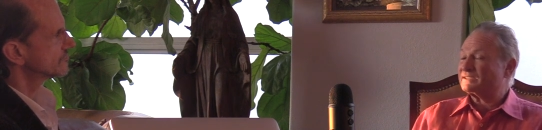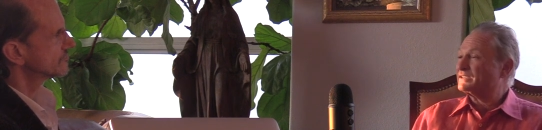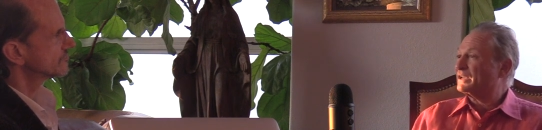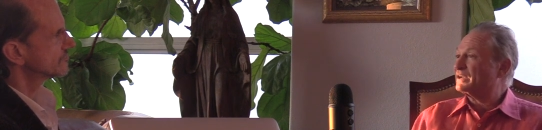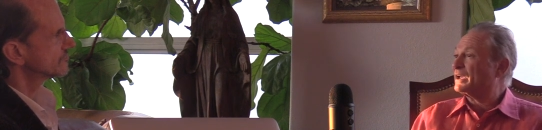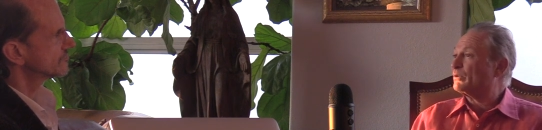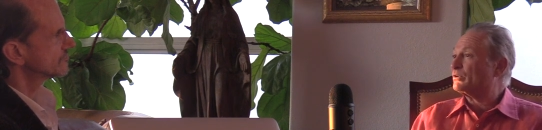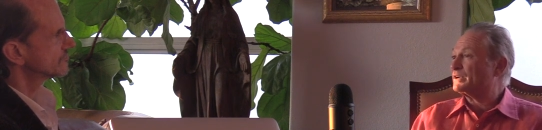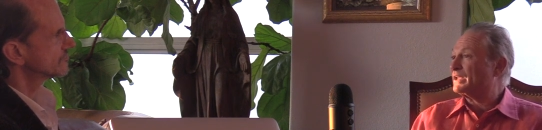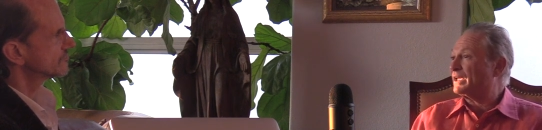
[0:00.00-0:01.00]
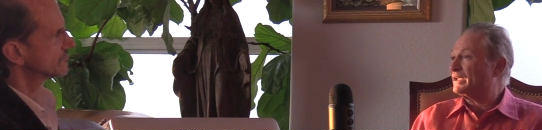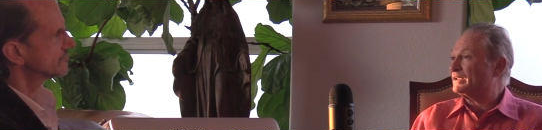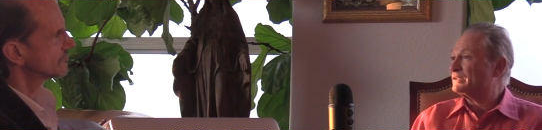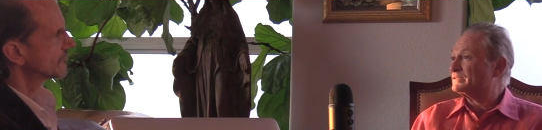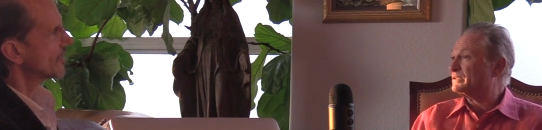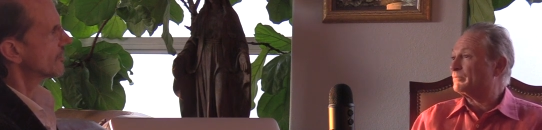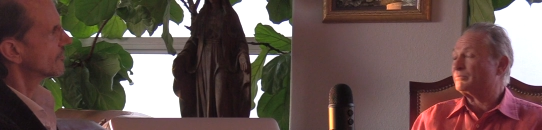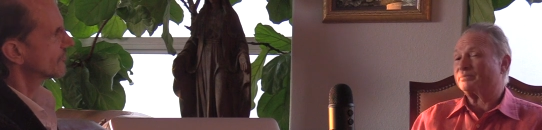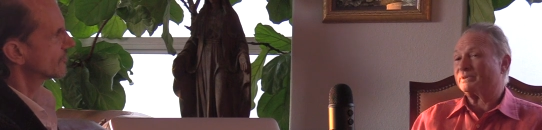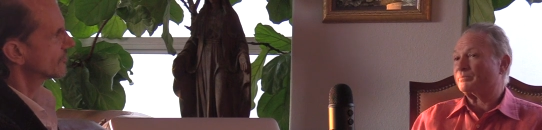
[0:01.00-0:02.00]
Speaker 1: set aside an hour a day. Yeah.
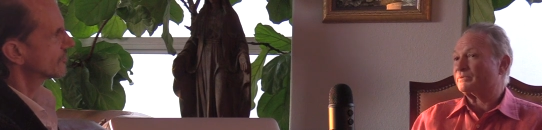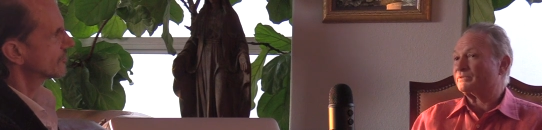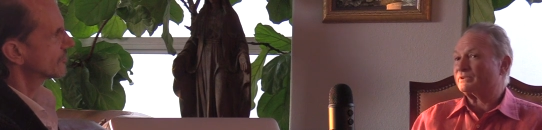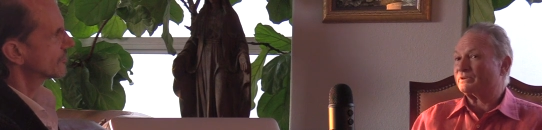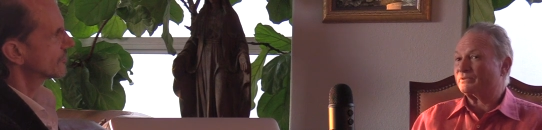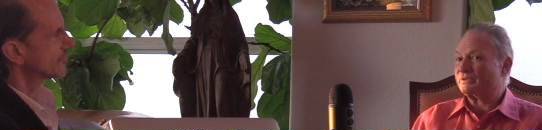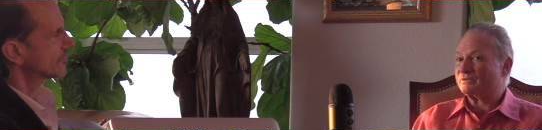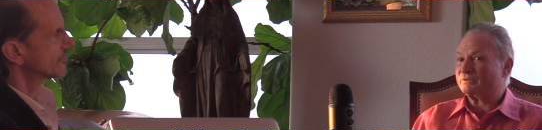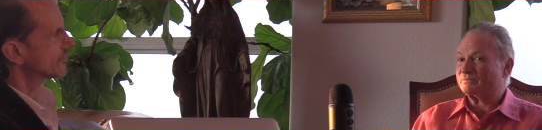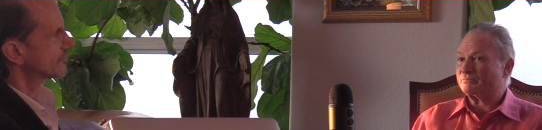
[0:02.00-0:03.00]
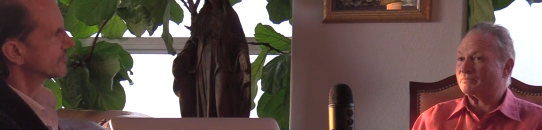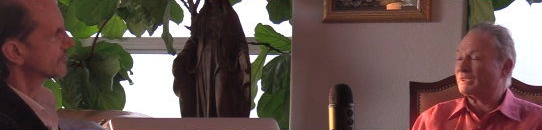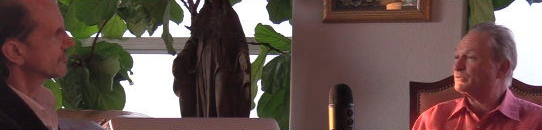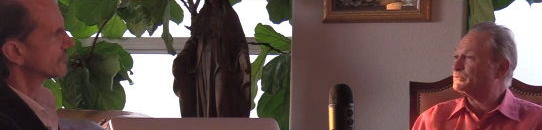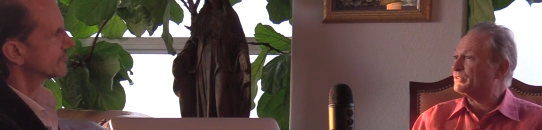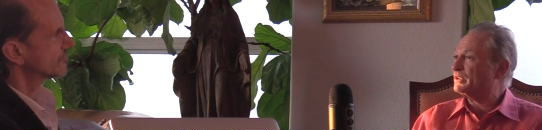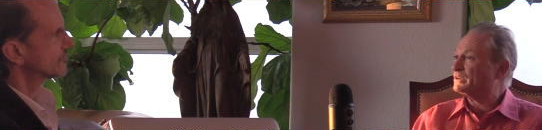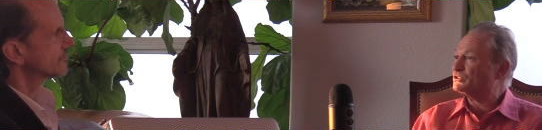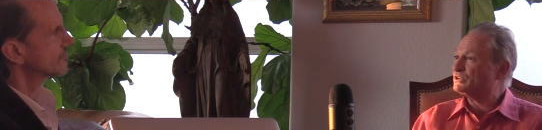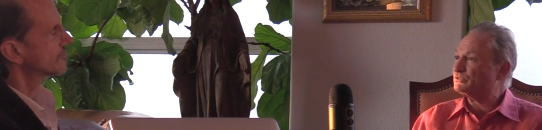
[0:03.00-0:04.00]
Some people, you know, they're mothers with
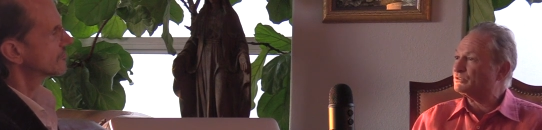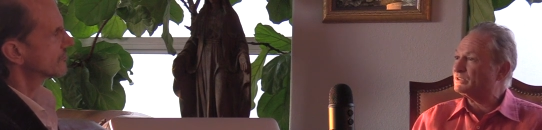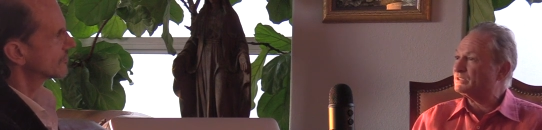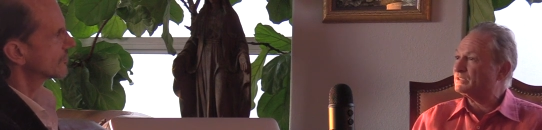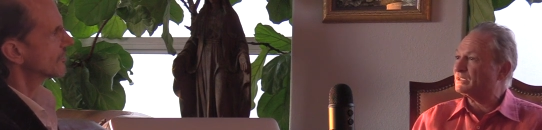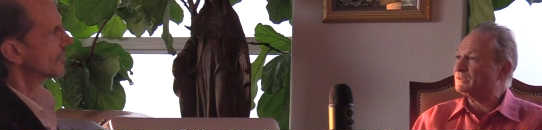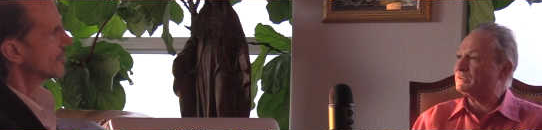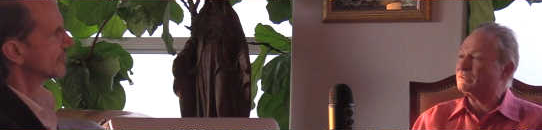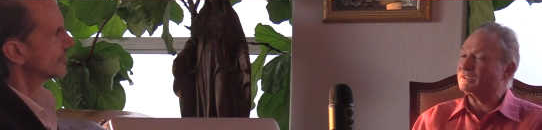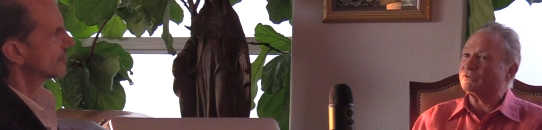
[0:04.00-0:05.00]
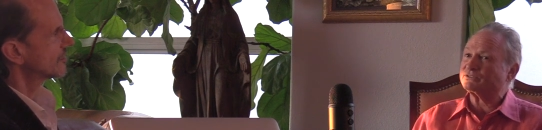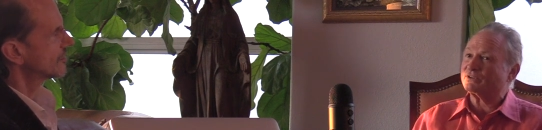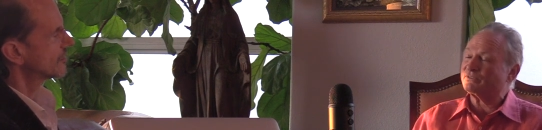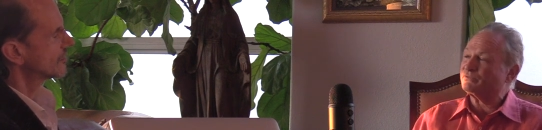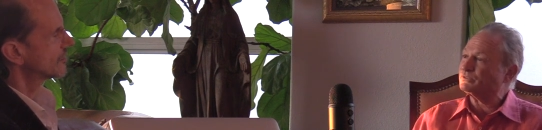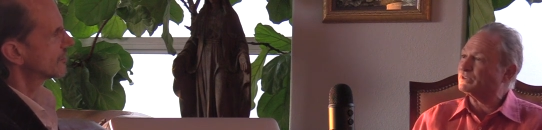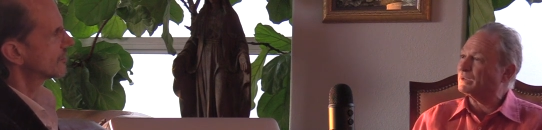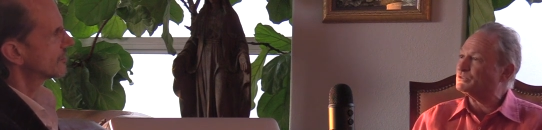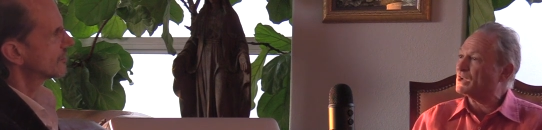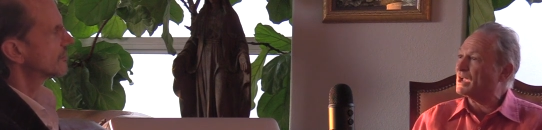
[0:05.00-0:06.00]
young children. They yeah. they also have a full time